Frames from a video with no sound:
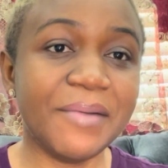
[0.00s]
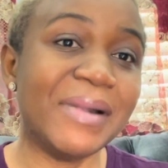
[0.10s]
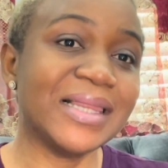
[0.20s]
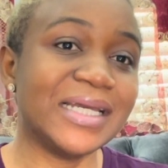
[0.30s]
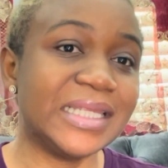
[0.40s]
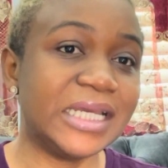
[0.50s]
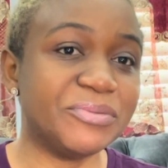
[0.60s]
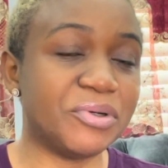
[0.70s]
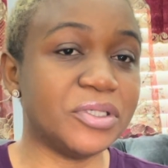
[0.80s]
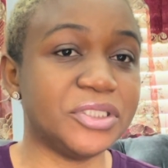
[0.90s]

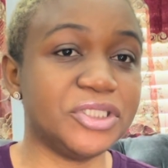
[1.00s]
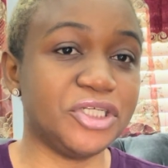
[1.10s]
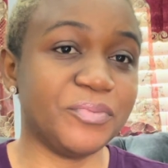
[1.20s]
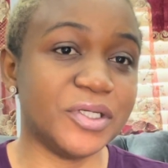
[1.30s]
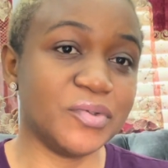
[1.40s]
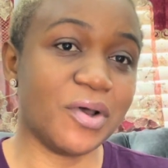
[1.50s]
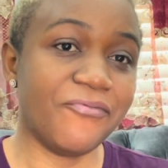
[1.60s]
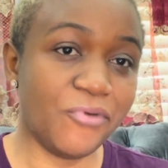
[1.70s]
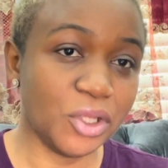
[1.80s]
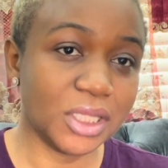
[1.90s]
Bangladesh, because it's cheaper to
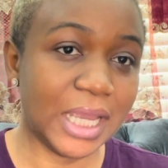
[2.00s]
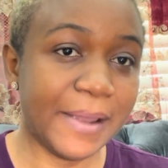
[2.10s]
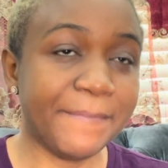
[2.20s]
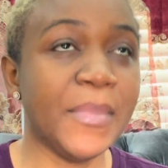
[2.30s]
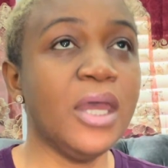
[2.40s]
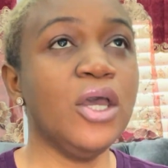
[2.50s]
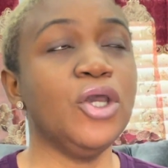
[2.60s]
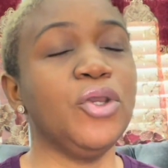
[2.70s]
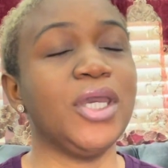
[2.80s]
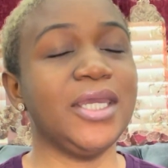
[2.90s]
afford them,
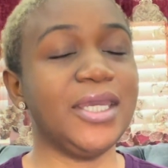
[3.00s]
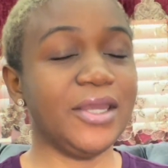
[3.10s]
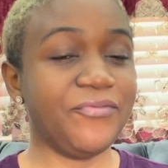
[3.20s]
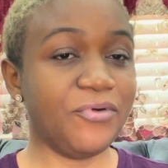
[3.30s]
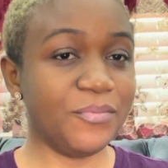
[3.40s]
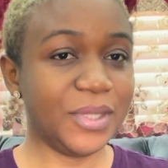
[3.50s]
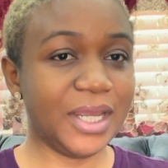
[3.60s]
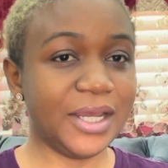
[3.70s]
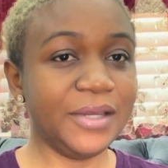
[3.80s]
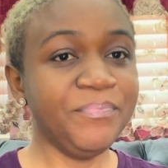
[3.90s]
you can get from
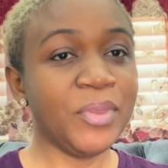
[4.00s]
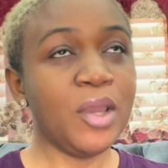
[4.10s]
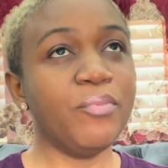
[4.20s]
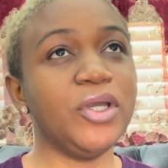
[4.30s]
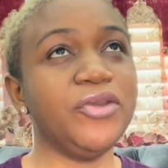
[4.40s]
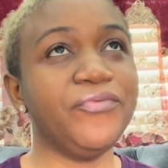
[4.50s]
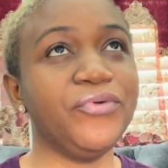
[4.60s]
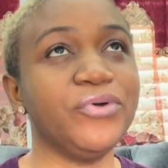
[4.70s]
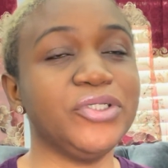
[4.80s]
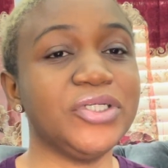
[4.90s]
there. But if
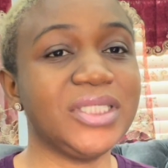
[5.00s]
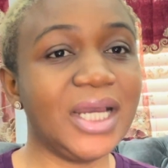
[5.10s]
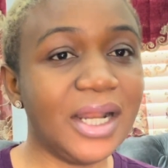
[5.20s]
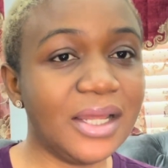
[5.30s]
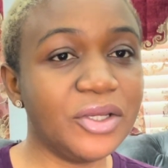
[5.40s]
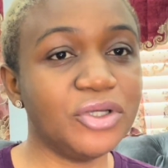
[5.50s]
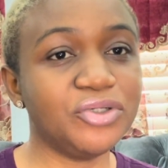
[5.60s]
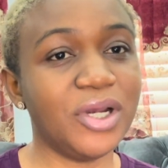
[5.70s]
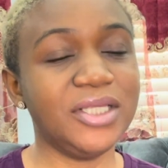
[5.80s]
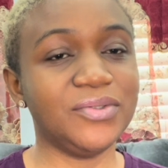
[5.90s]
you're just starting and you're
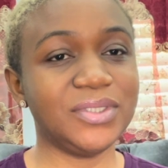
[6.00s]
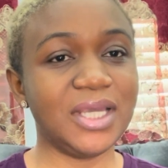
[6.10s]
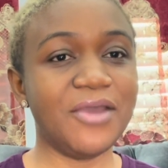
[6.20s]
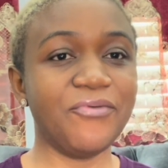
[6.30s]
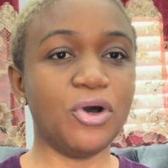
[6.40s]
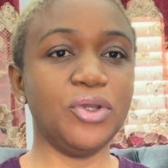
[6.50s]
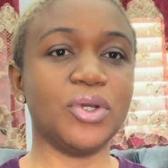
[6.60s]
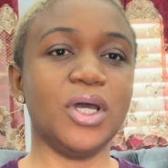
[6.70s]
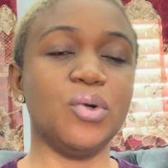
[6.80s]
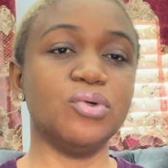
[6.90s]
trying to save on, you
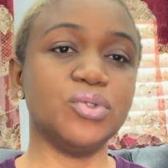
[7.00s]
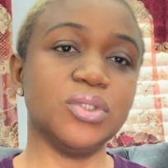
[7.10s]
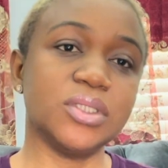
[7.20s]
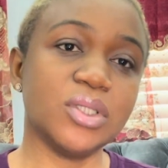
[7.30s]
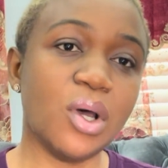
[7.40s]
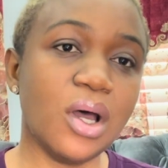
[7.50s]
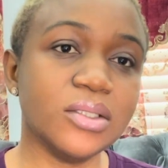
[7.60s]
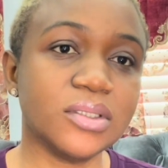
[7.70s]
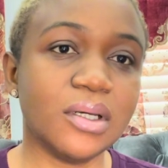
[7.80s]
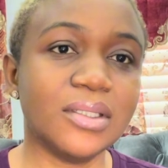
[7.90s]
can go to the
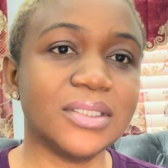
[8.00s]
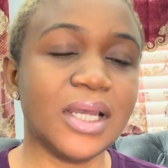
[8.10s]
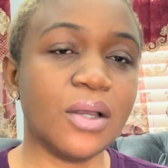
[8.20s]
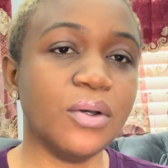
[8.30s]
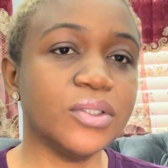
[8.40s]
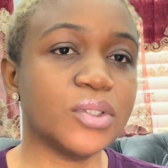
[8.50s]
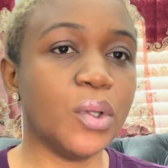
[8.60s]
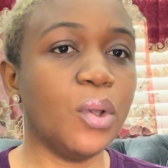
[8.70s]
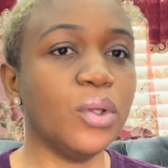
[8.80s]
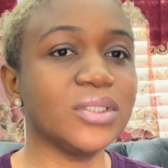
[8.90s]
stores like
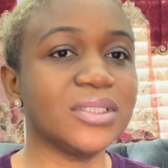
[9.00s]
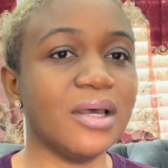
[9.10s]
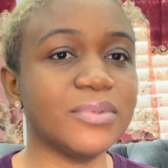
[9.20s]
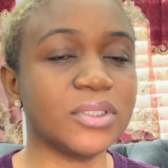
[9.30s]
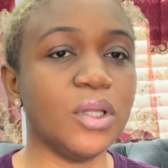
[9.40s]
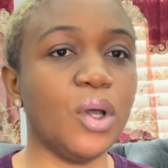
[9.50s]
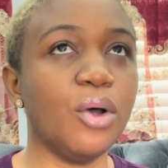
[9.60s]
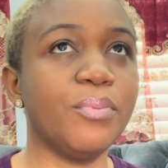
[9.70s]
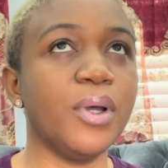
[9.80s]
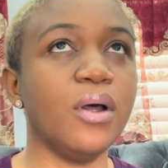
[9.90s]
Costco, Sam's
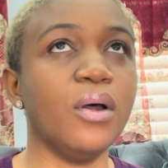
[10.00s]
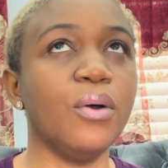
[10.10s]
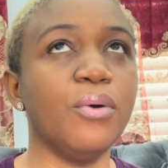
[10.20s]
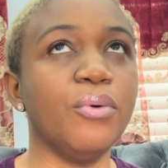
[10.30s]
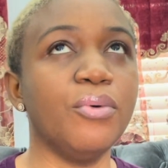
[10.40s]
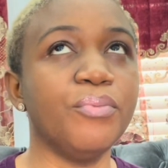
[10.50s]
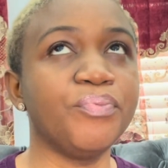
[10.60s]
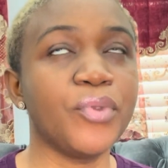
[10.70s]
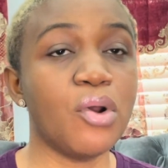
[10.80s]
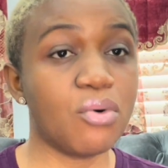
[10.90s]
Club,
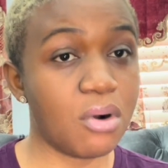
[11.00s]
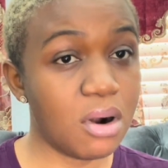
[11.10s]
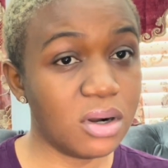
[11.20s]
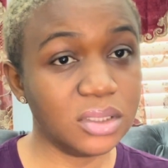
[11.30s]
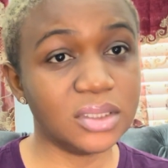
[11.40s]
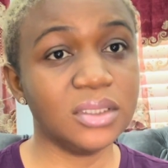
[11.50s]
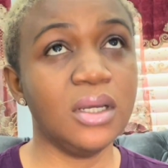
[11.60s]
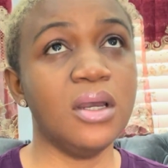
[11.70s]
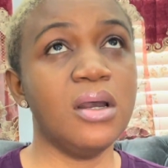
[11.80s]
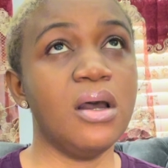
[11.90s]
Ross,
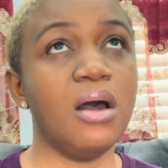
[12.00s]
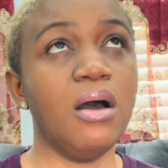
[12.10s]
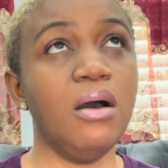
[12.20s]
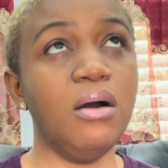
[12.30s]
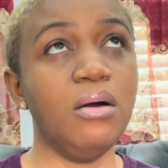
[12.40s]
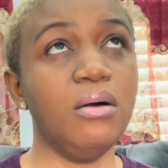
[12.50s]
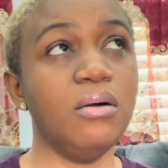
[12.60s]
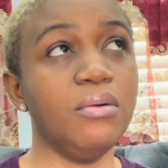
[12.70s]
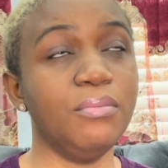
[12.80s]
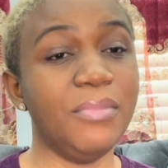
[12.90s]

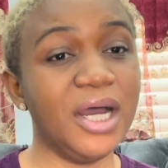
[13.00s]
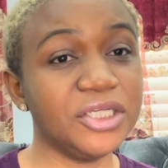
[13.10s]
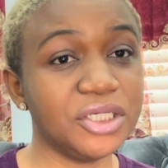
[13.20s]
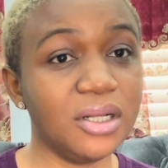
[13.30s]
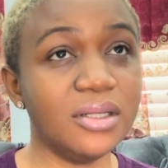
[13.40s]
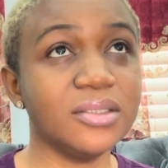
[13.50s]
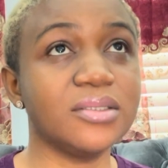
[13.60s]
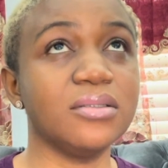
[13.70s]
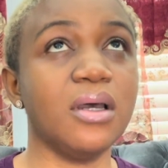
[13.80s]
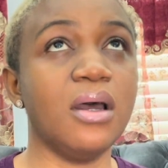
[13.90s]
Marshalls,